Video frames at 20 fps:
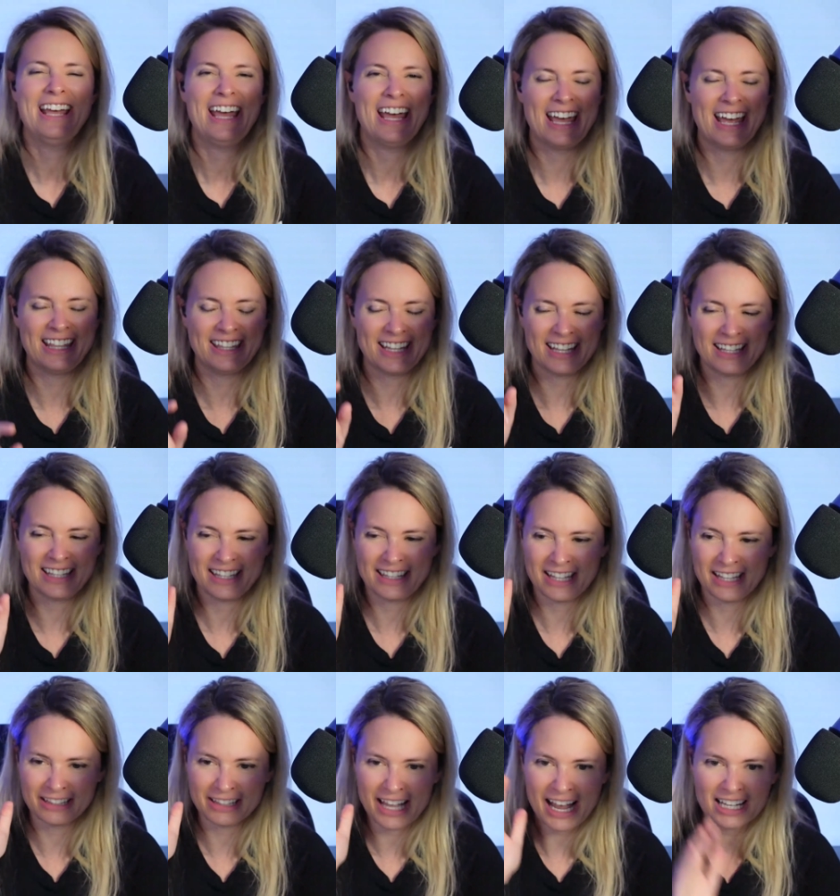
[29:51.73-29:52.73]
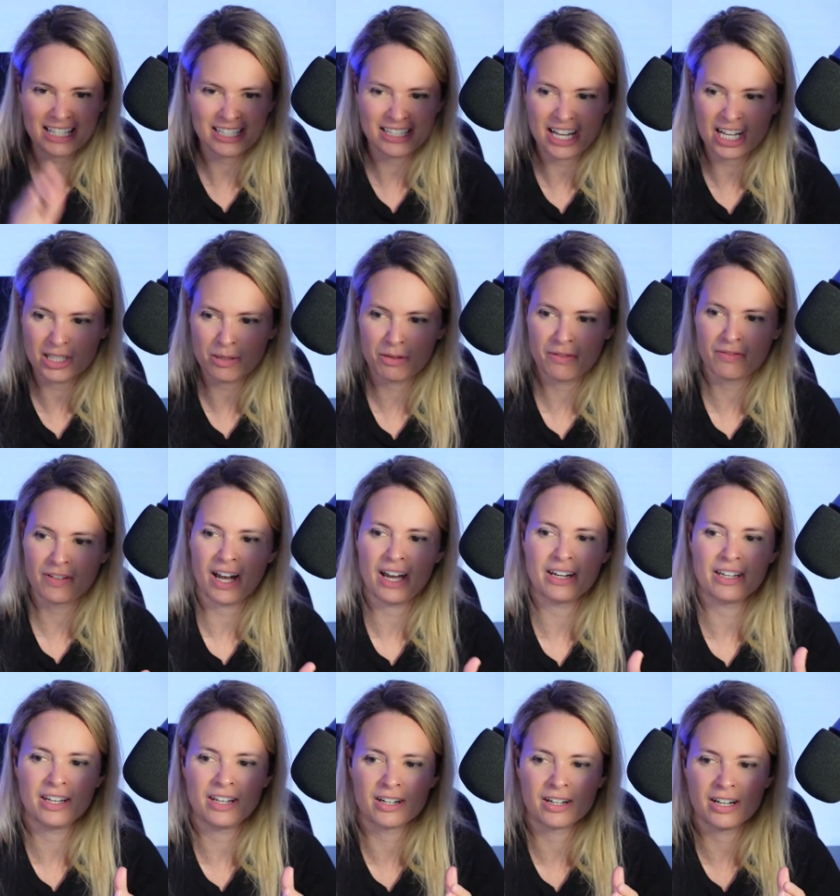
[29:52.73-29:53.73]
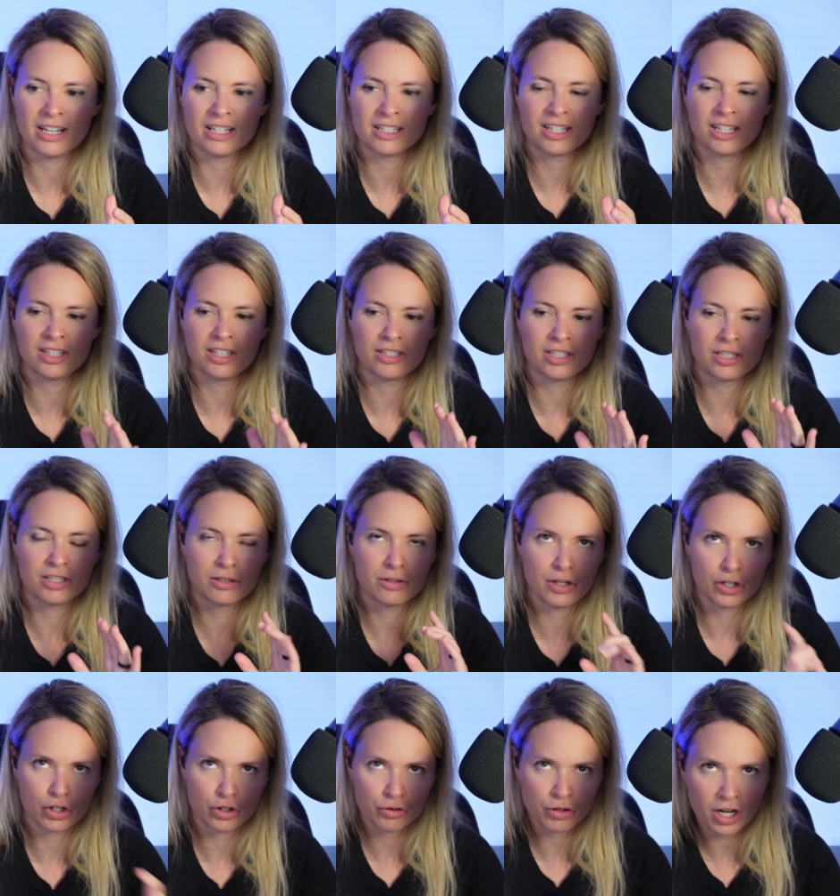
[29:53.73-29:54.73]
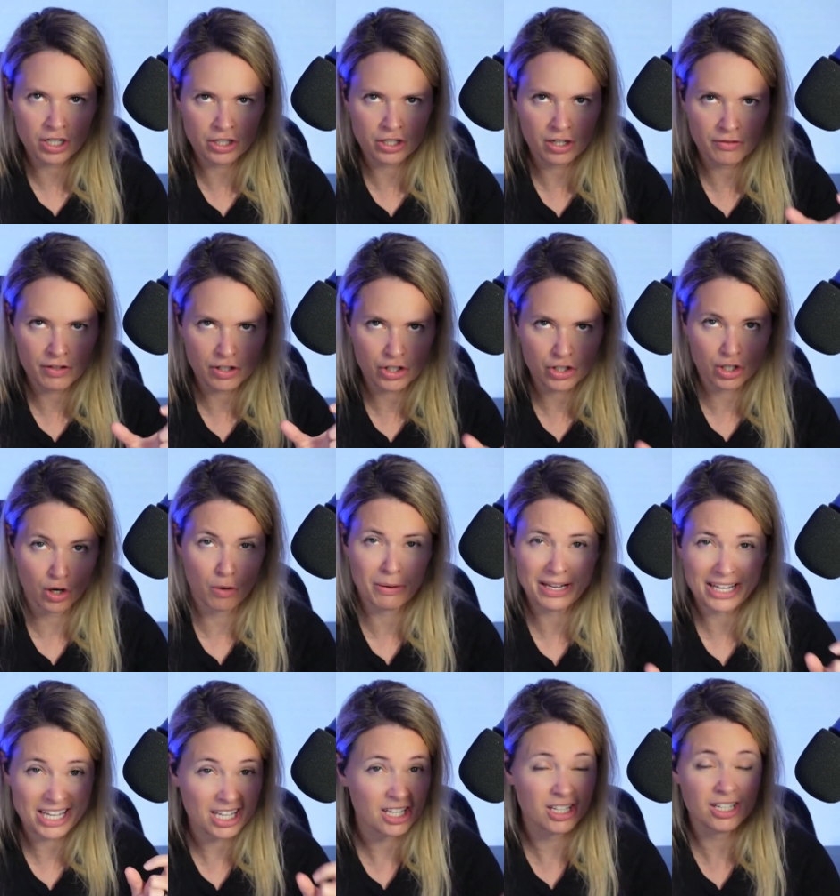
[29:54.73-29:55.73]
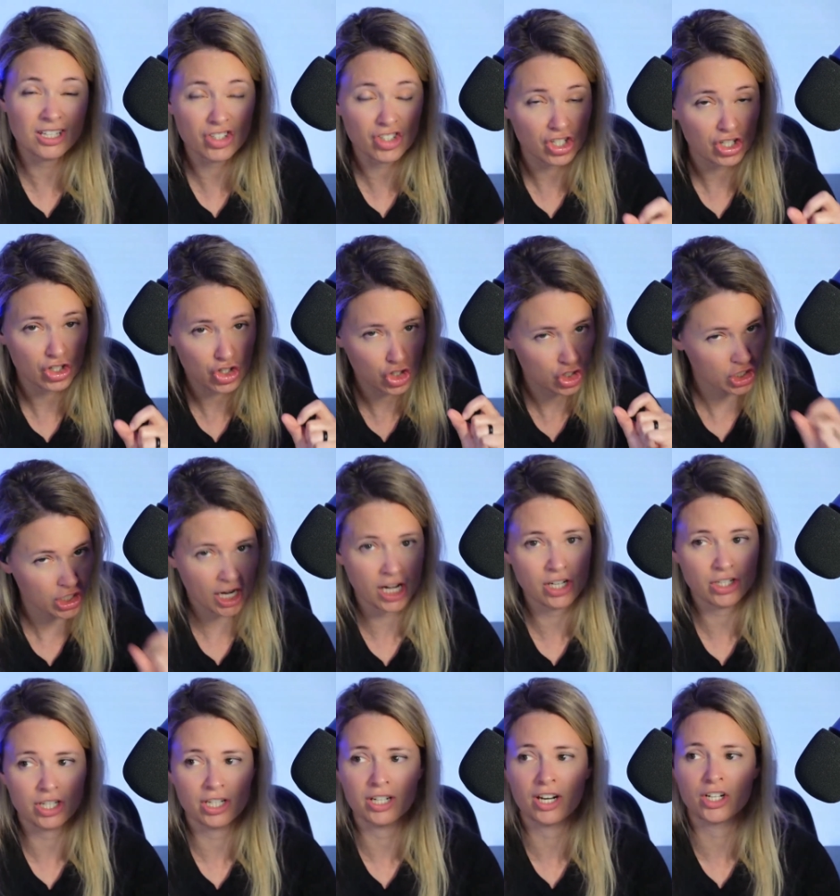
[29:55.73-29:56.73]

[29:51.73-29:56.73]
And then the last announcement we've got here is that the structure of the show is changing.